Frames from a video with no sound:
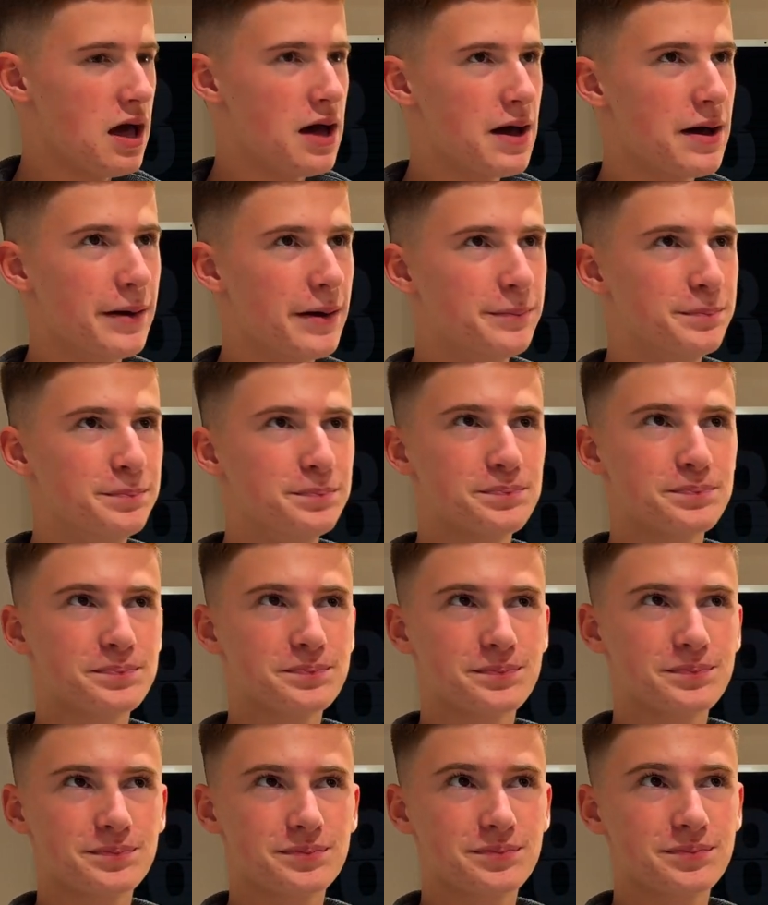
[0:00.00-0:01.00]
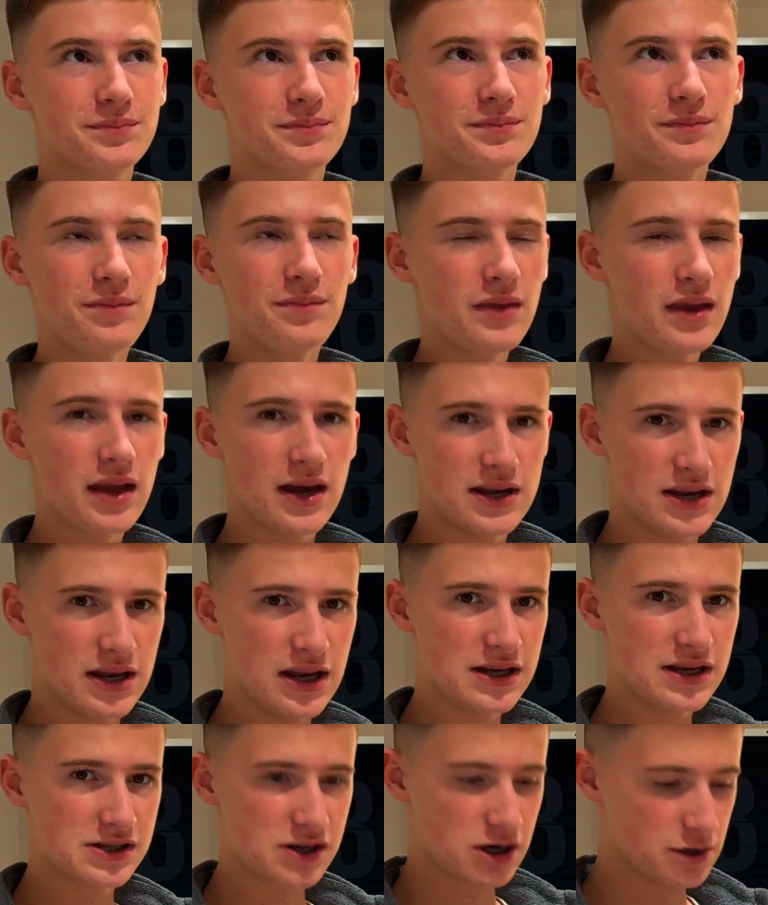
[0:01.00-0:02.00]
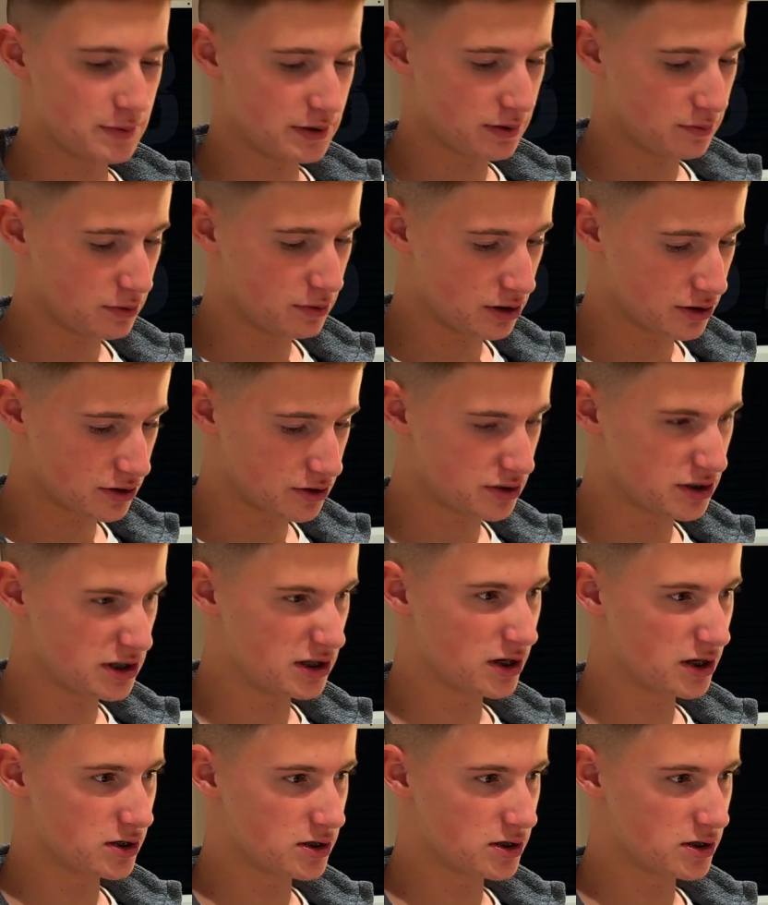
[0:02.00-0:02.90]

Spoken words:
And let's hope it works, because